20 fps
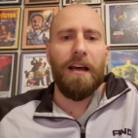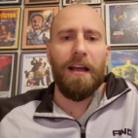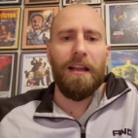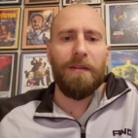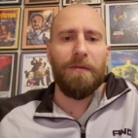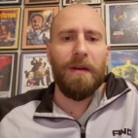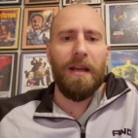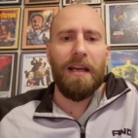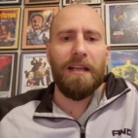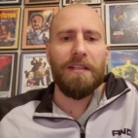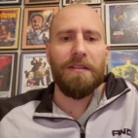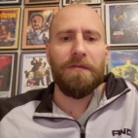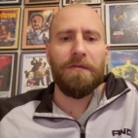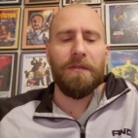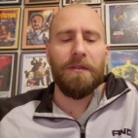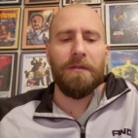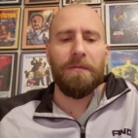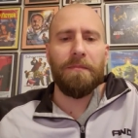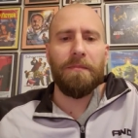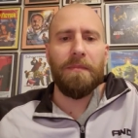Hollywood action
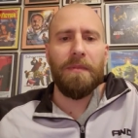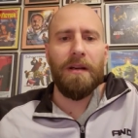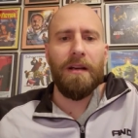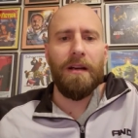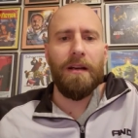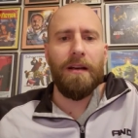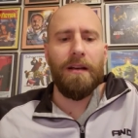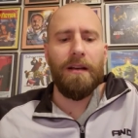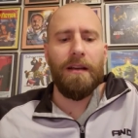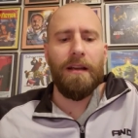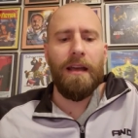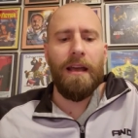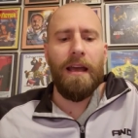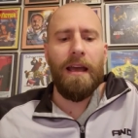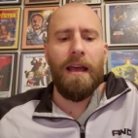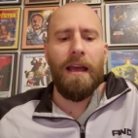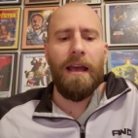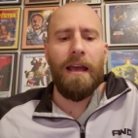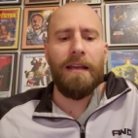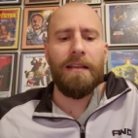film, uh,
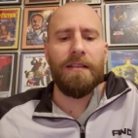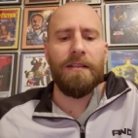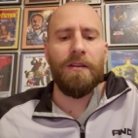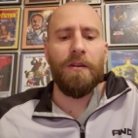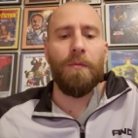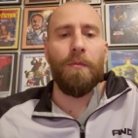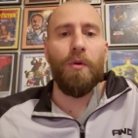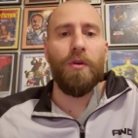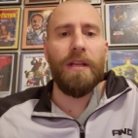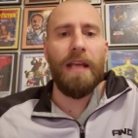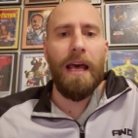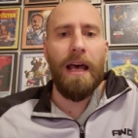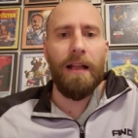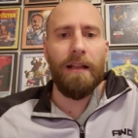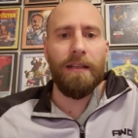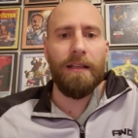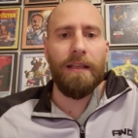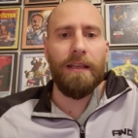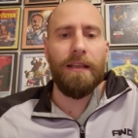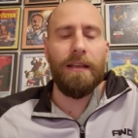as, you know,
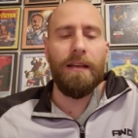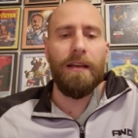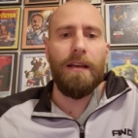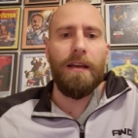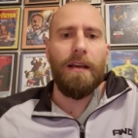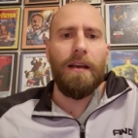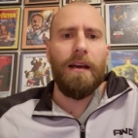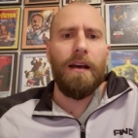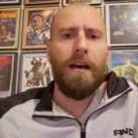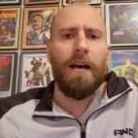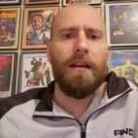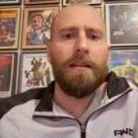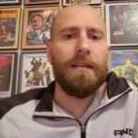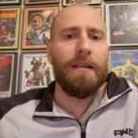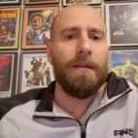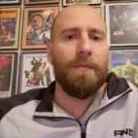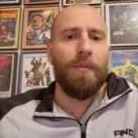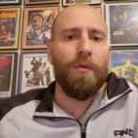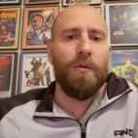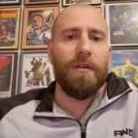mortality,
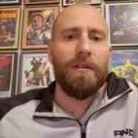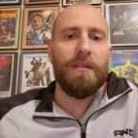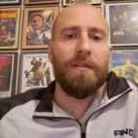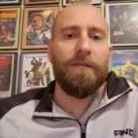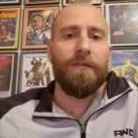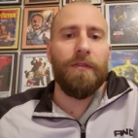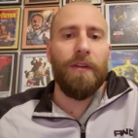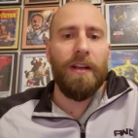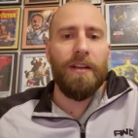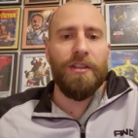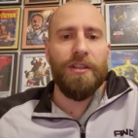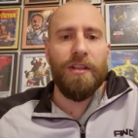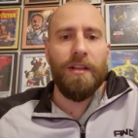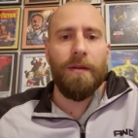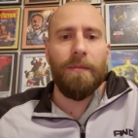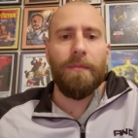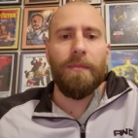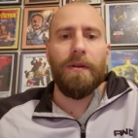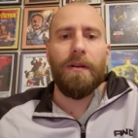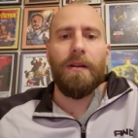the importance of
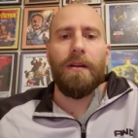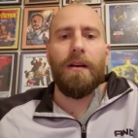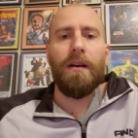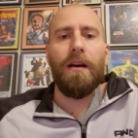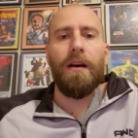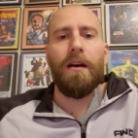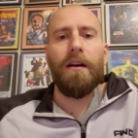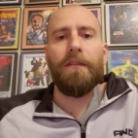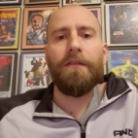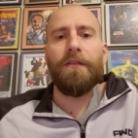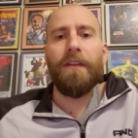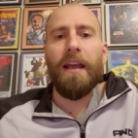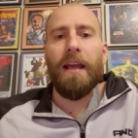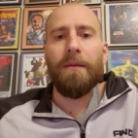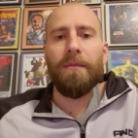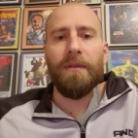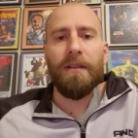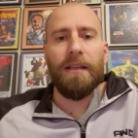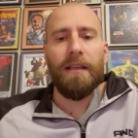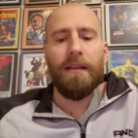friendship,
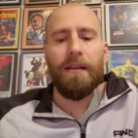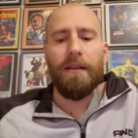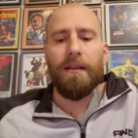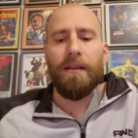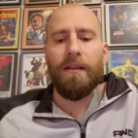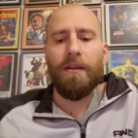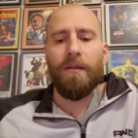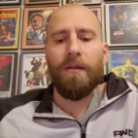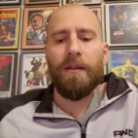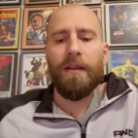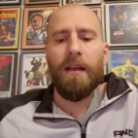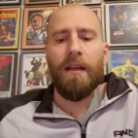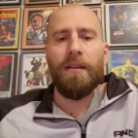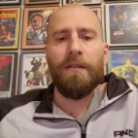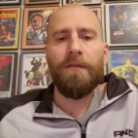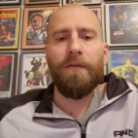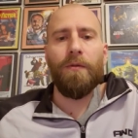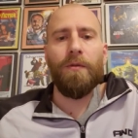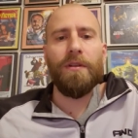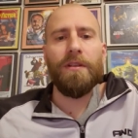family, you know, and, and
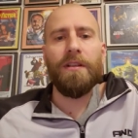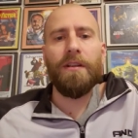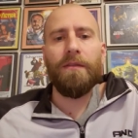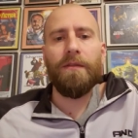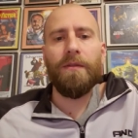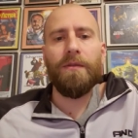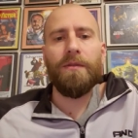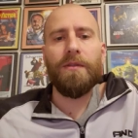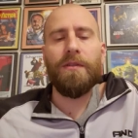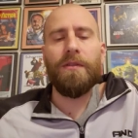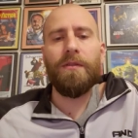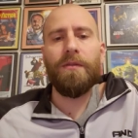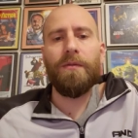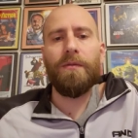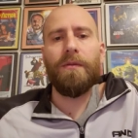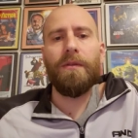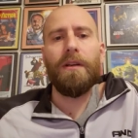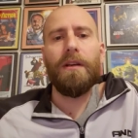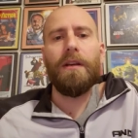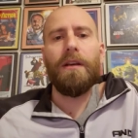the forging of those
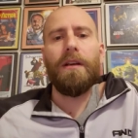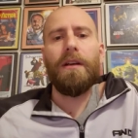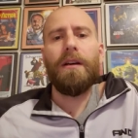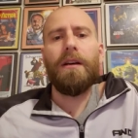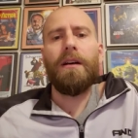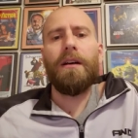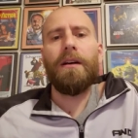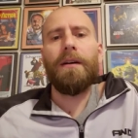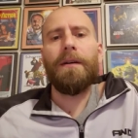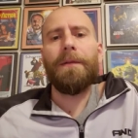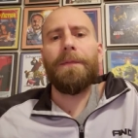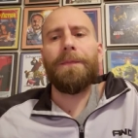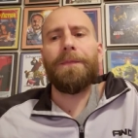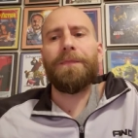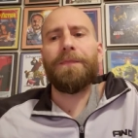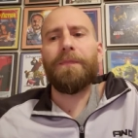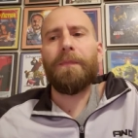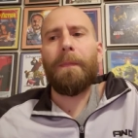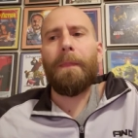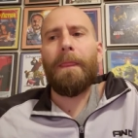two.
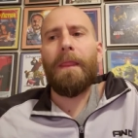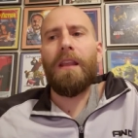Um,